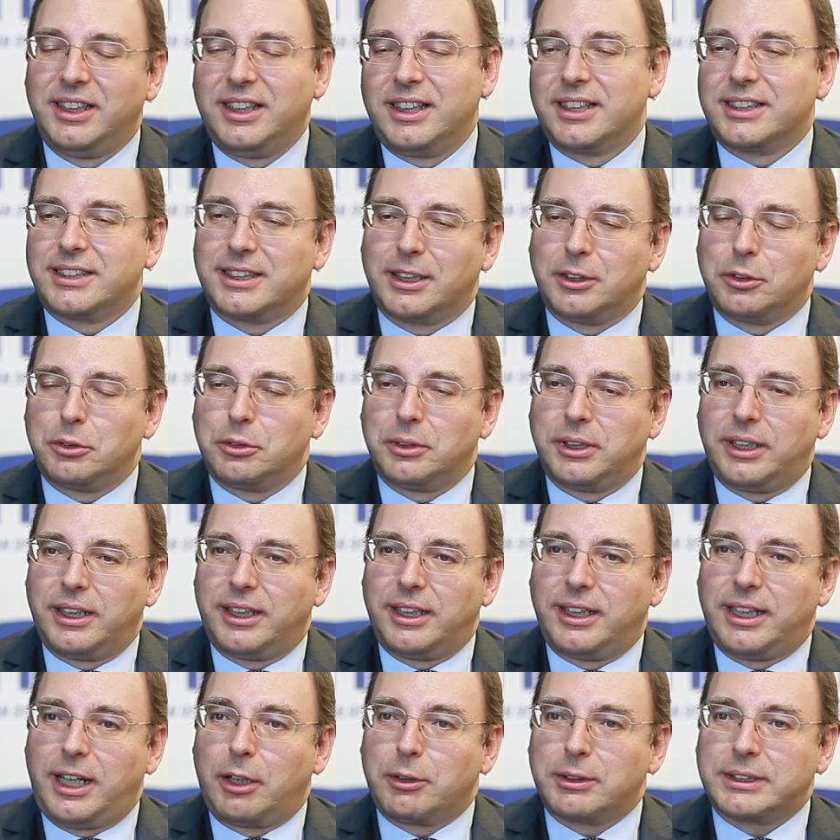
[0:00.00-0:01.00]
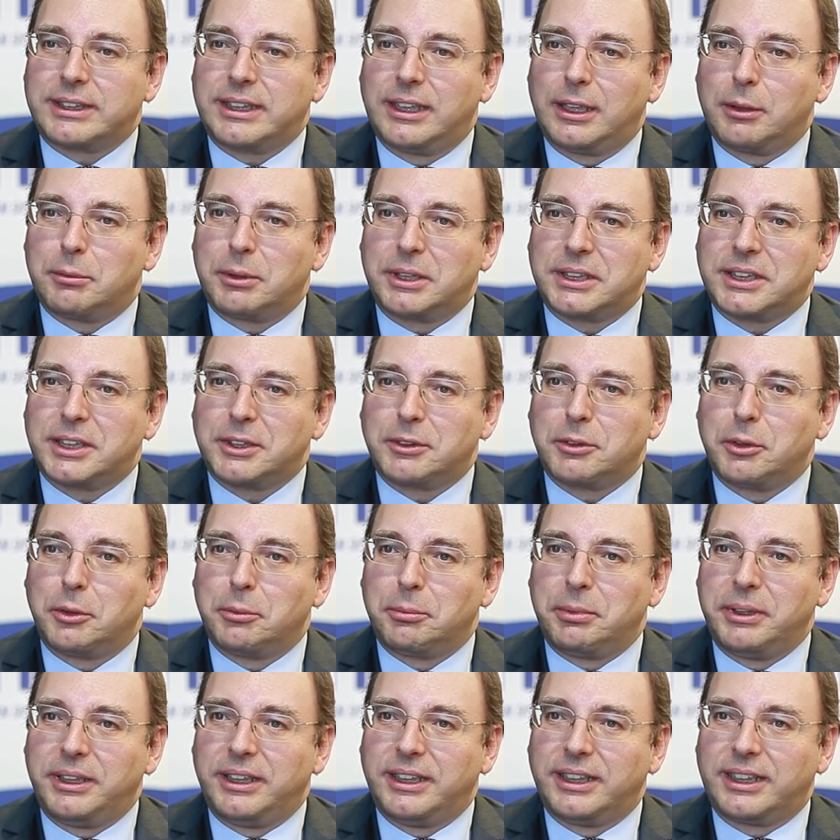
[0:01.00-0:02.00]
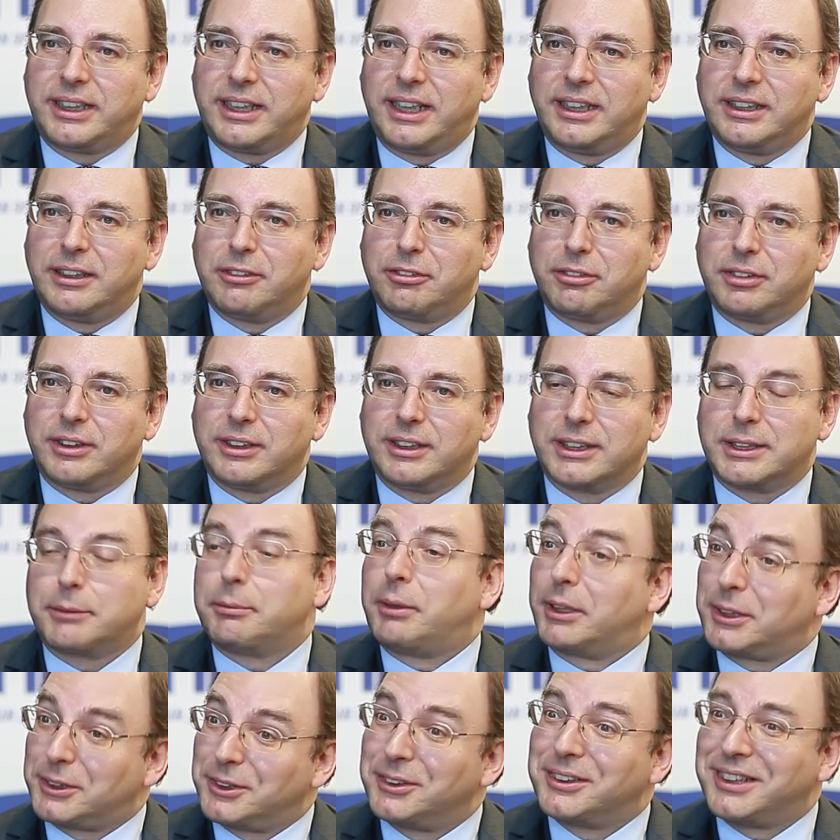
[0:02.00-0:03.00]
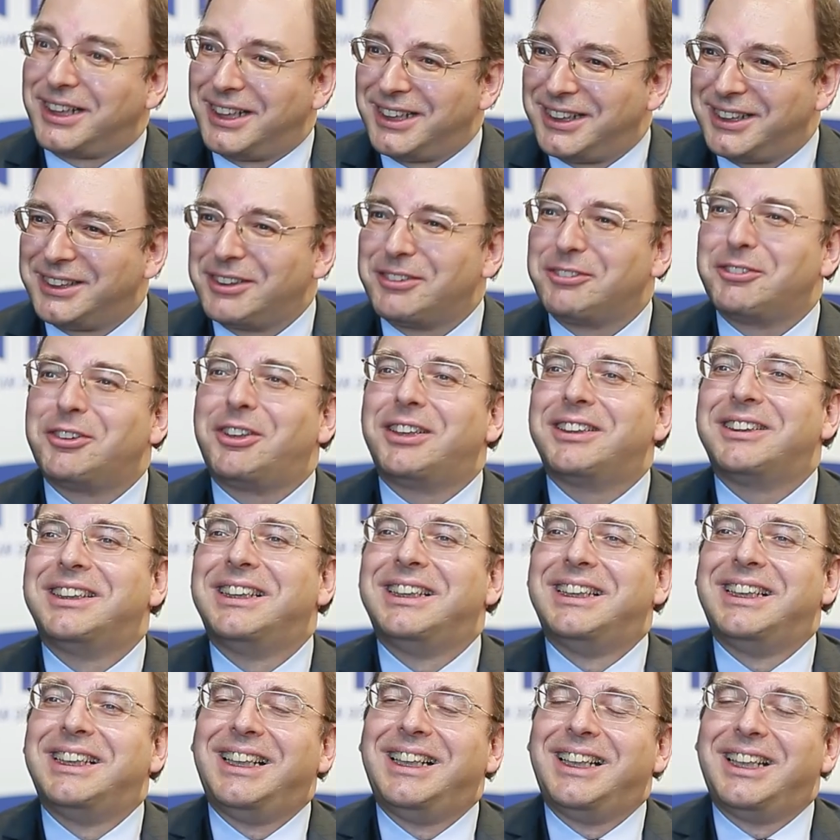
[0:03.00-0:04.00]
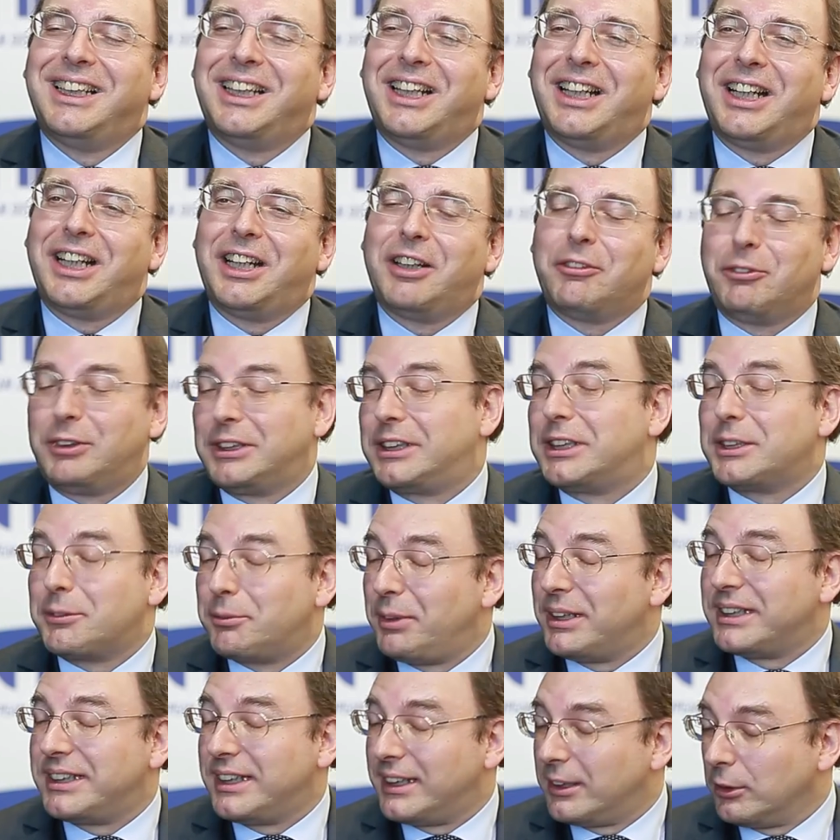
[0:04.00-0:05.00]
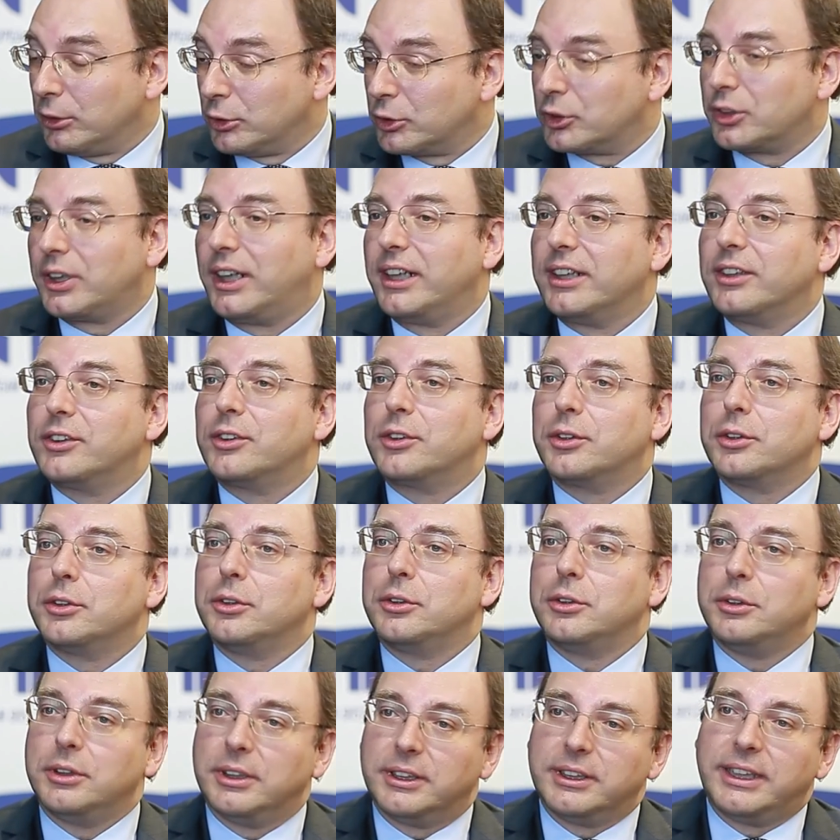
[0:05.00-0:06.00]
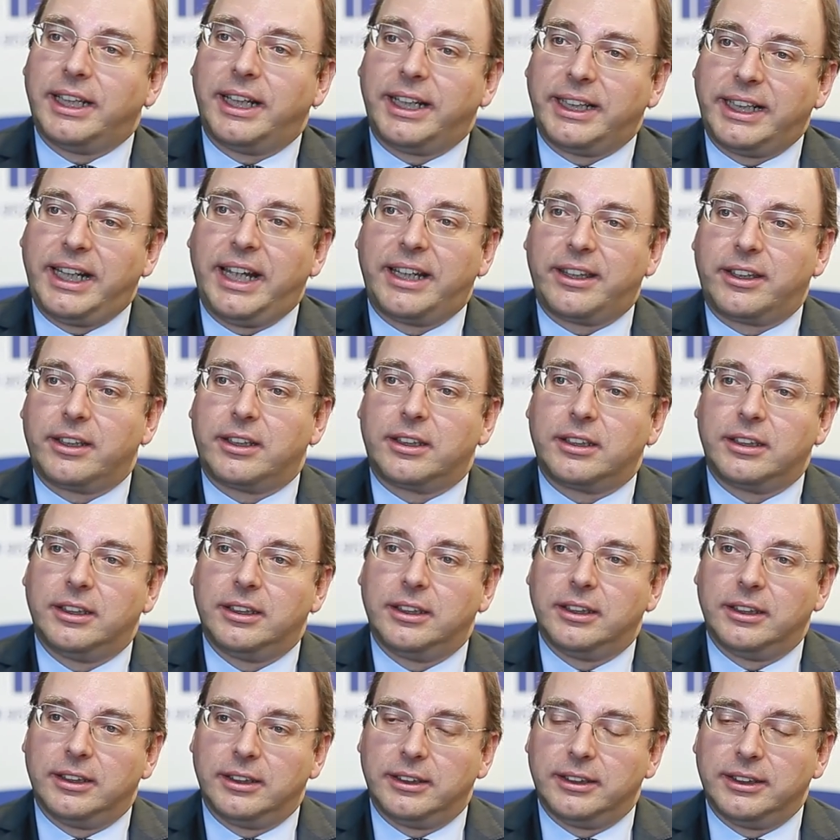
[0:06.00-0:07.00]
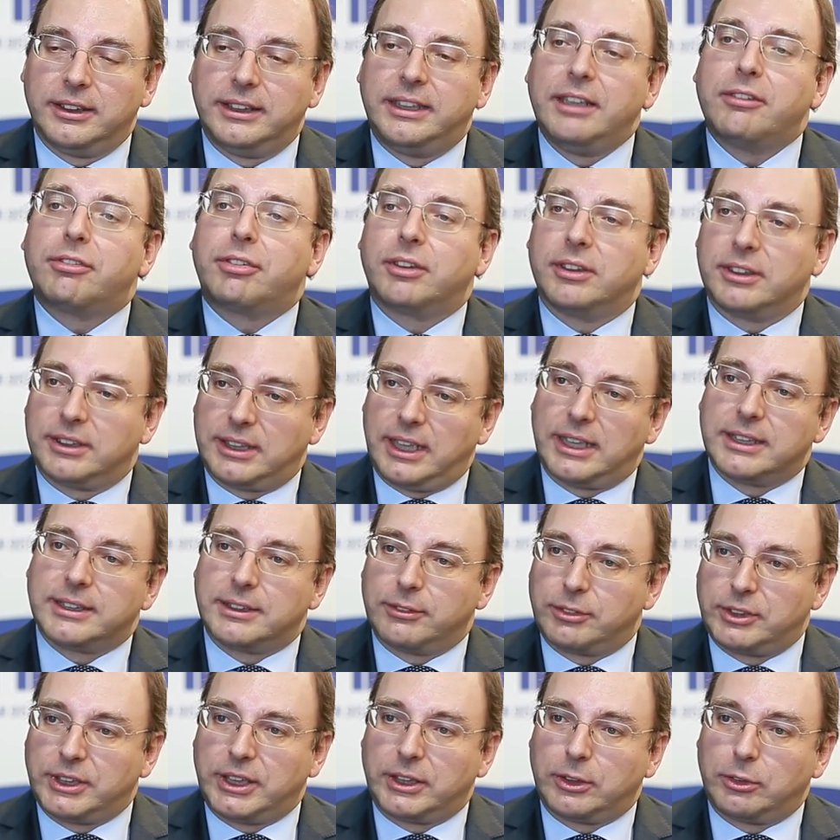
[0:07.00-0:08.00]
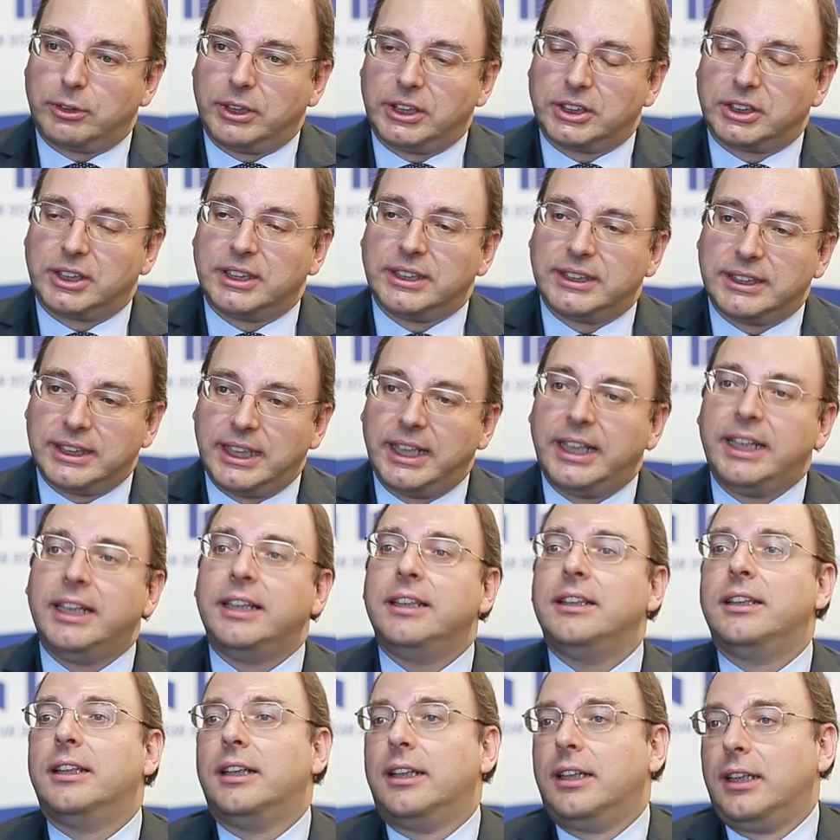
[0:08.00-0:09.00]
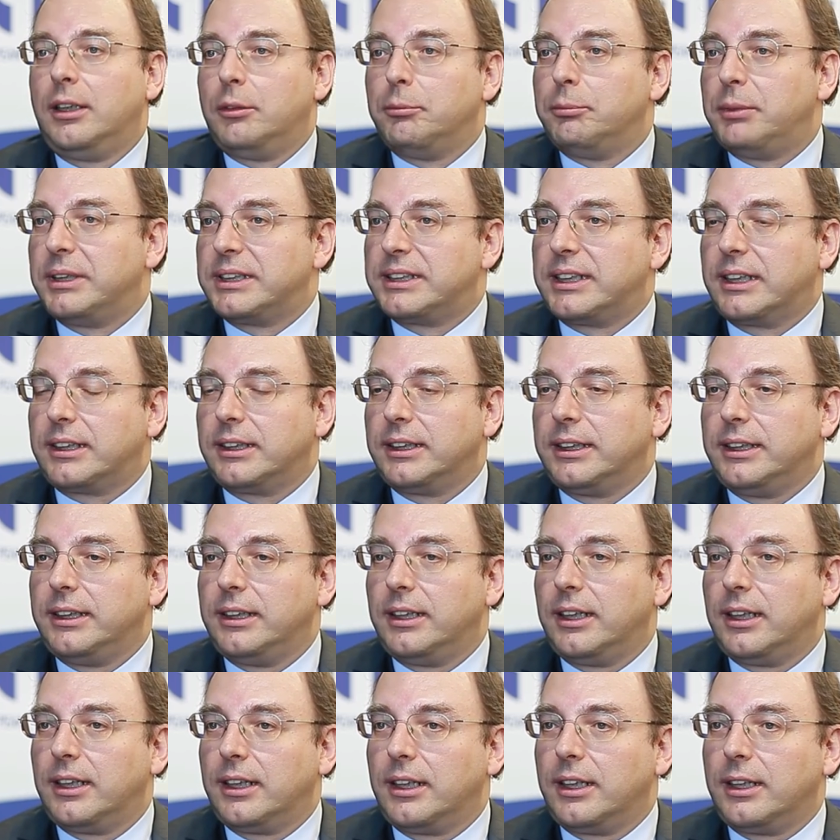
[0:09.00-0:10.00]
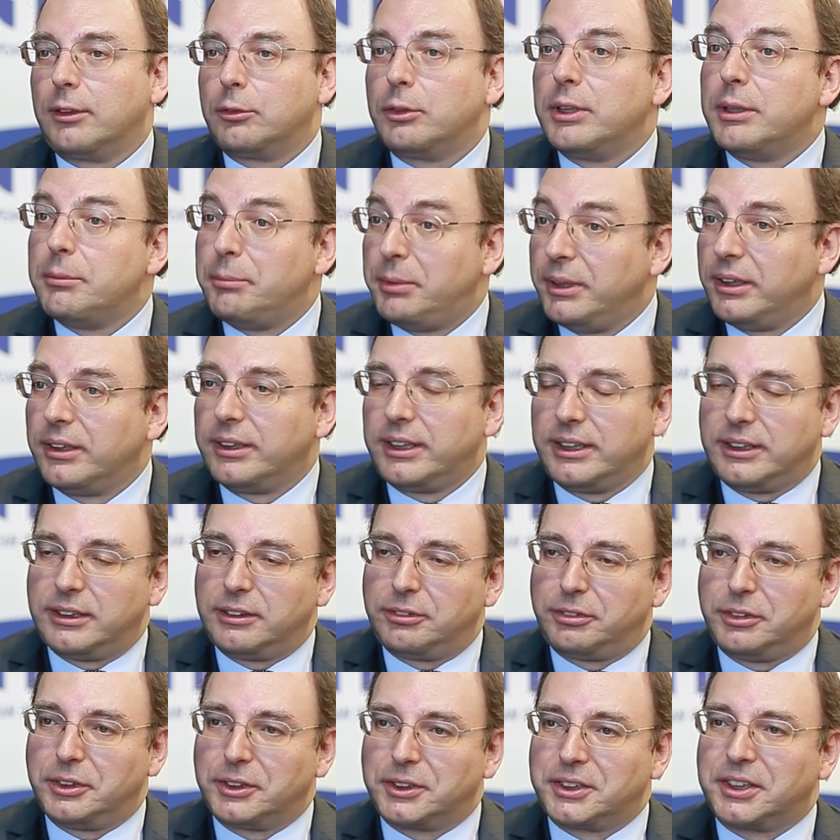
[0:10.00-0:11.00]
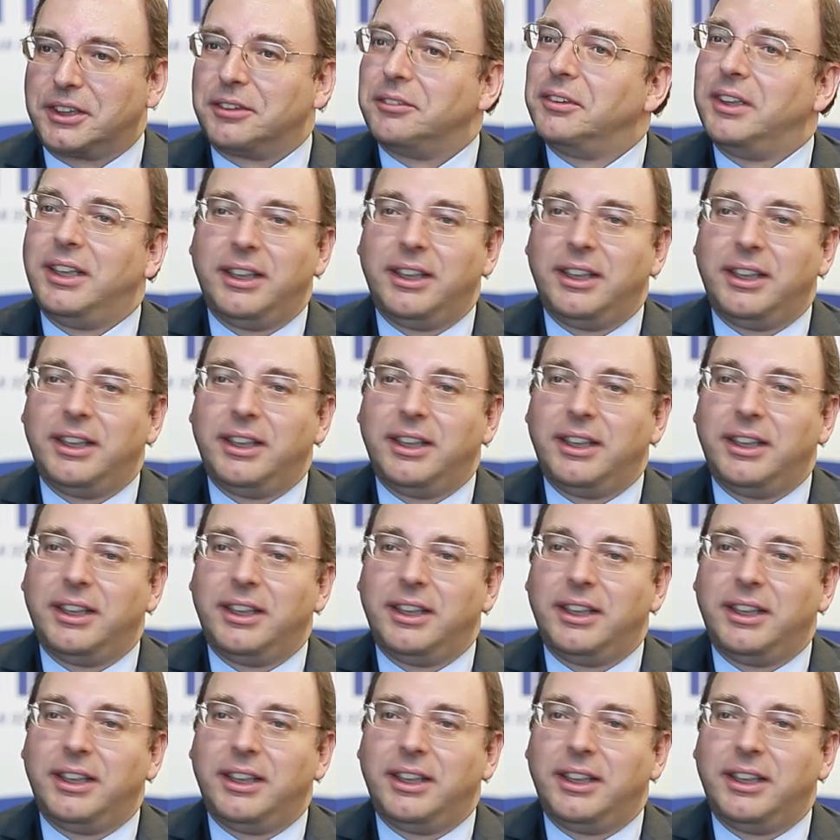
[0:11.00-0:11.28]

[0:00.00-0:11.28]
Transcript: So uh, our celebrations will be a kind of a special kind of one, uh, which is basically trying to gather different kinds of generations in basically uh, rebuilding the future.